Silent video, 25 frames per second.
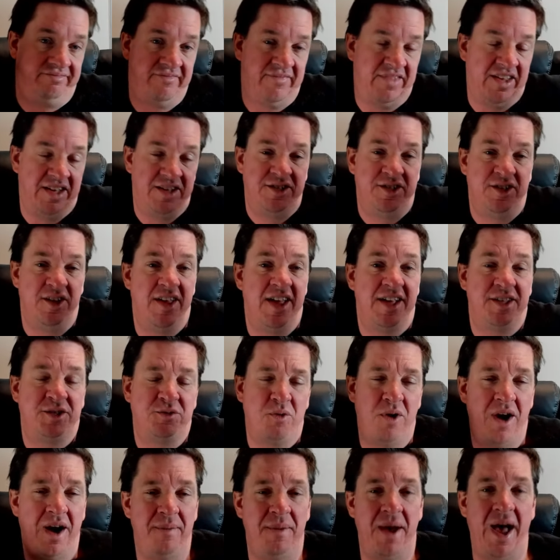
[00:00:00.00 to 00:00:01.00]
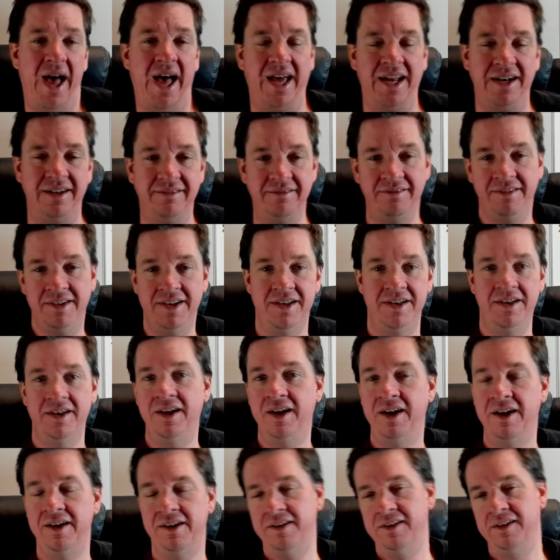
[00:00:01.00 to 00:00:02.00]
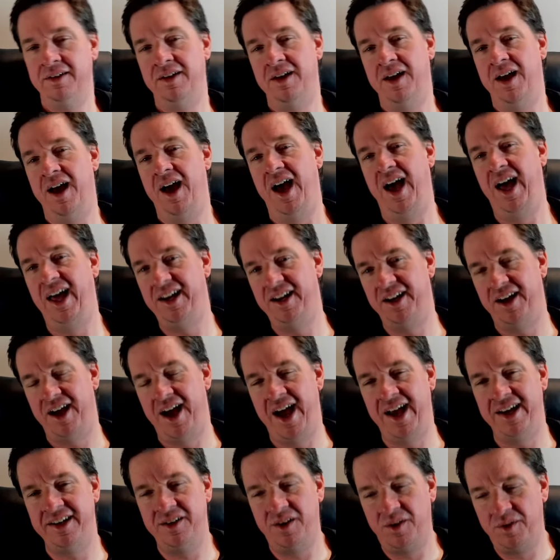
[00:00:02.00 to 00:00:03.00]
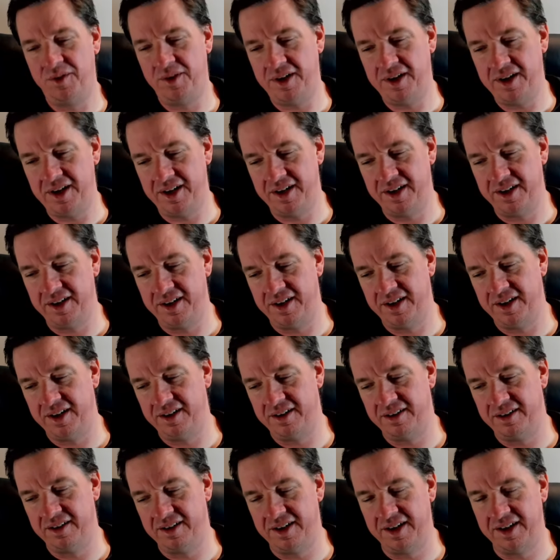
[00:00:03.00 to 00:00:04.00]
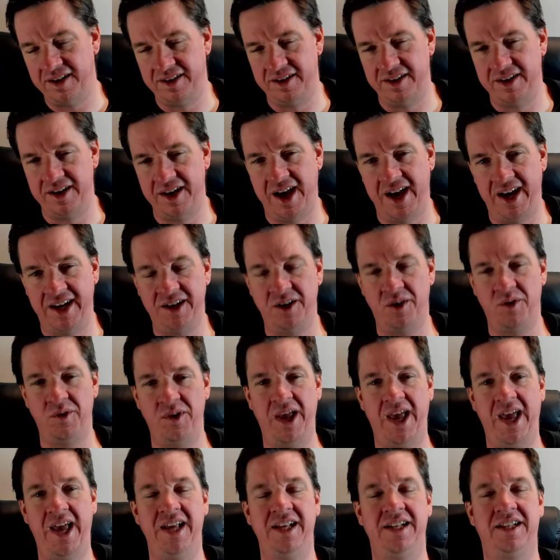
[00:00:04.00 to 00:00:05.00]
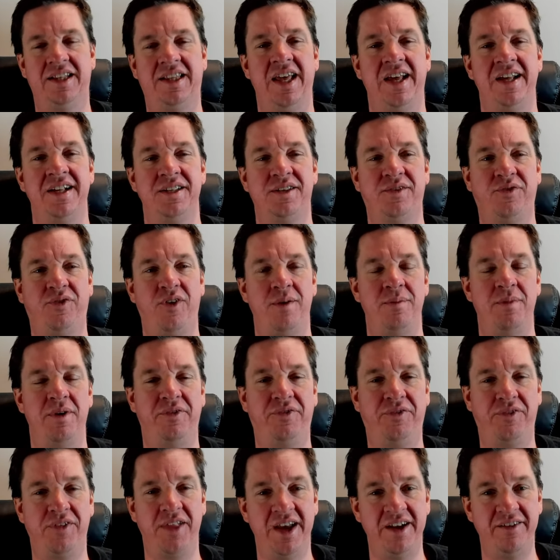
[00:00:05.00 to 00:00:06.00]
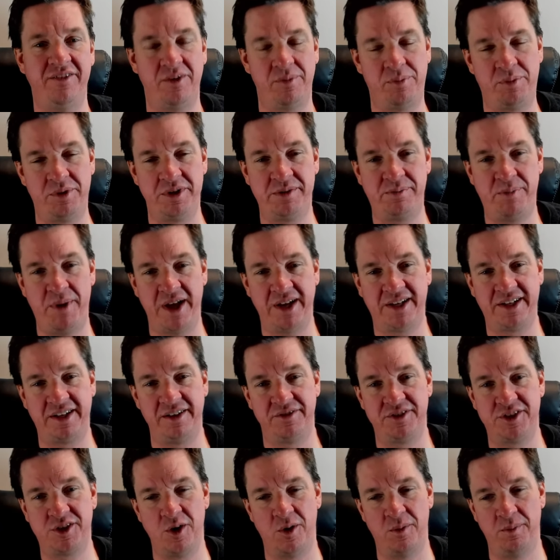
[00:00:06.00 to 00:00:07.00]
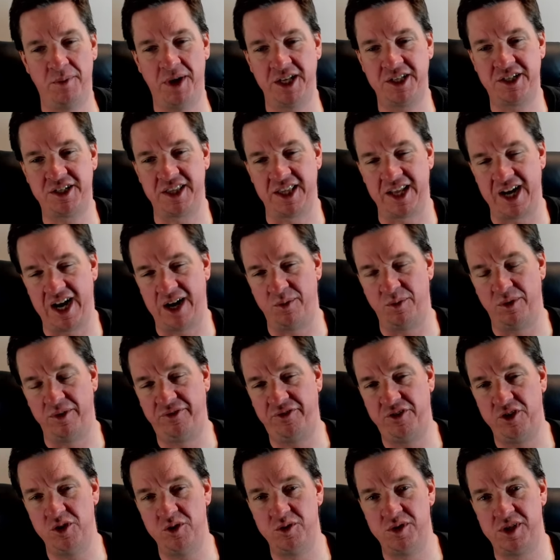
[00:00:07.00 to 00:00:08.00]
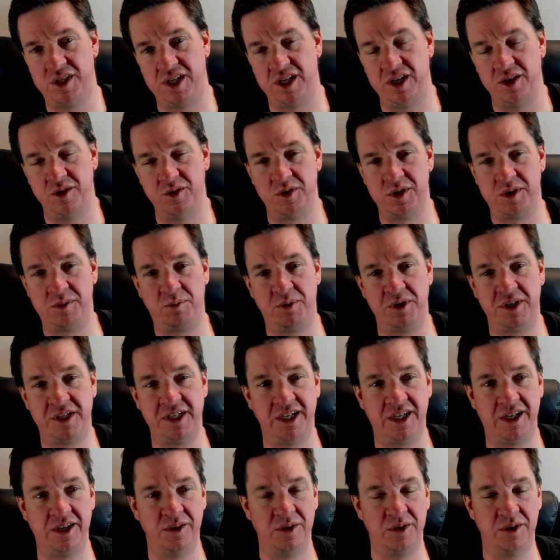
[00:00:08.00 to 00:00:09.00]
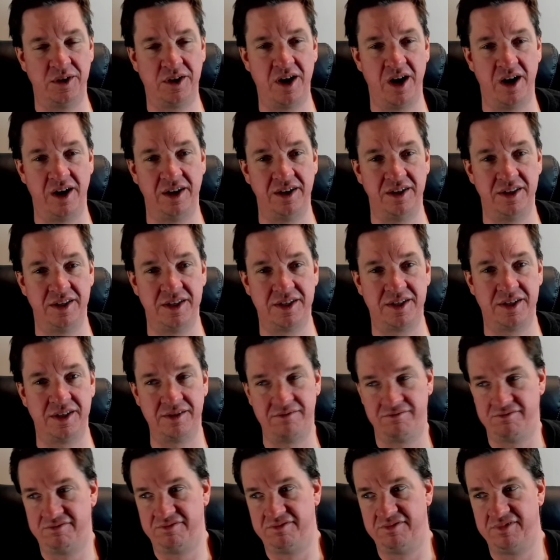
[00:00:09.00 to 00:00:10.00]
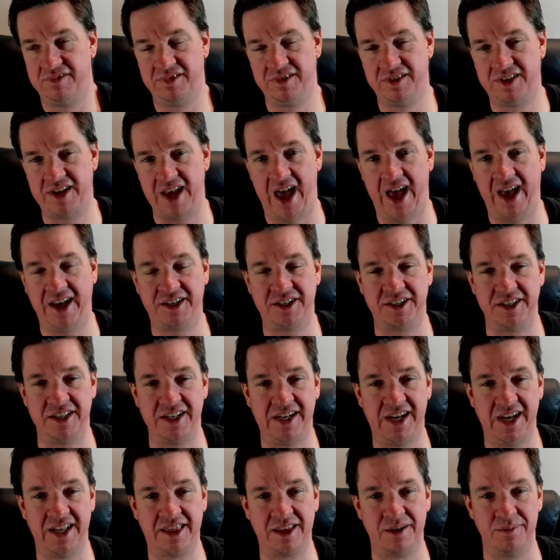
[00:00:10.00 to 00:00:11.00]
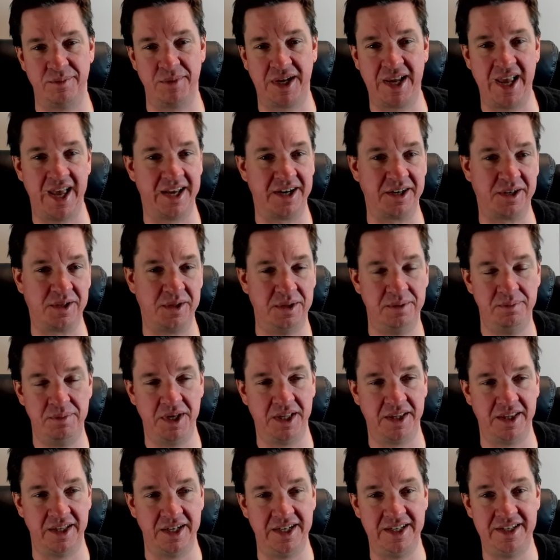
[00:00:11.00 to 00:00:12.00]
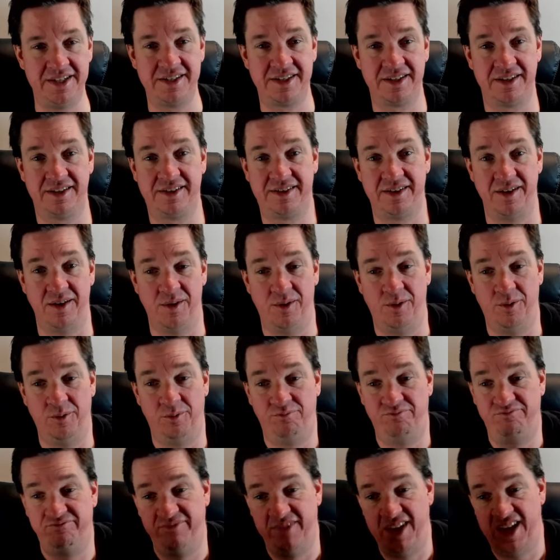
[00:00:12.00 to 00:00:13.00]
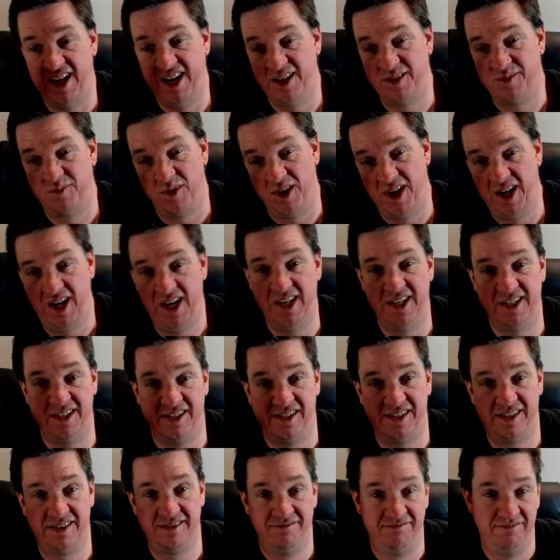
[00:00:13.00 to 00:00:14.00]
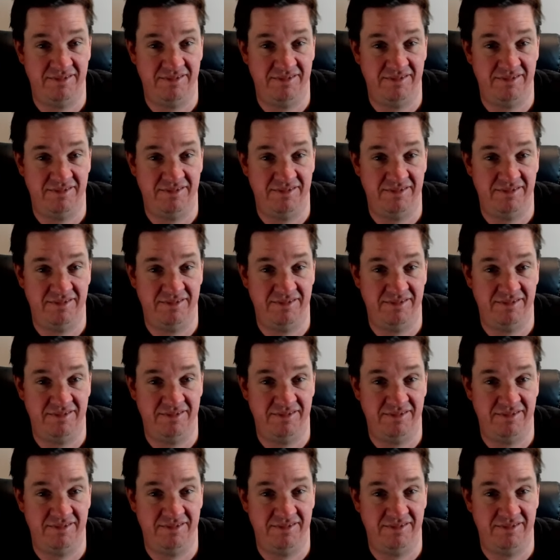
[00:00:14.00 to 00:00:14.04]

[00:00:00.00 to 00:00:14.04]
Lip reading: So that's where I'm at. I don't hate things from a flavor perspective so much that I refuse to use particular cards to actually get their mechanical abilities. So it is what it is.